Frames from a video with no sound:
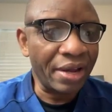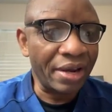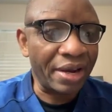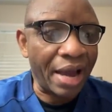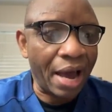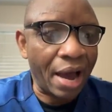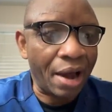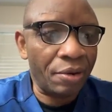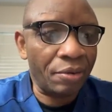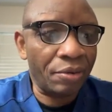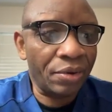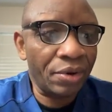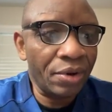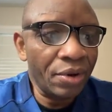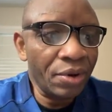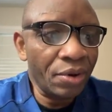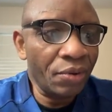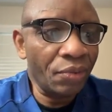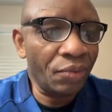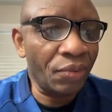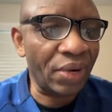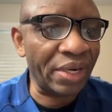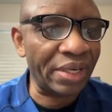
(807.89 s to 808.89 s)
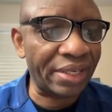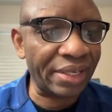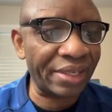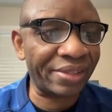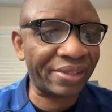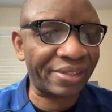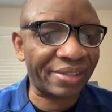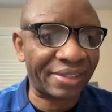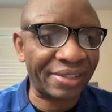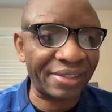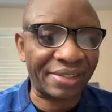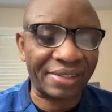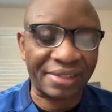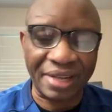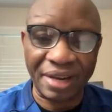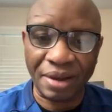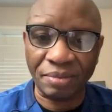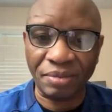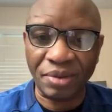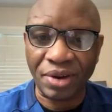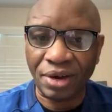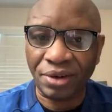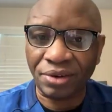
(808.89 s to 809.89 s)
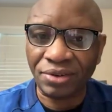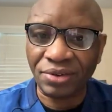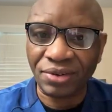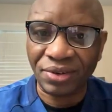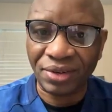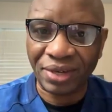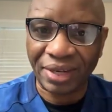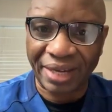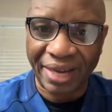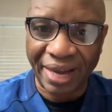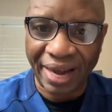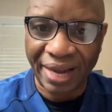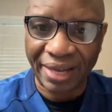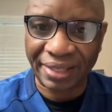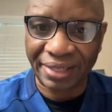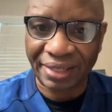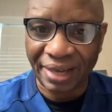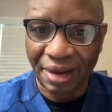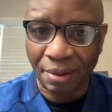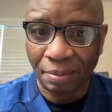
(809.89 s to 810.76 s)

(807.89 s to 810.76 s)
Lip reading: Now, with this system, you're going to get,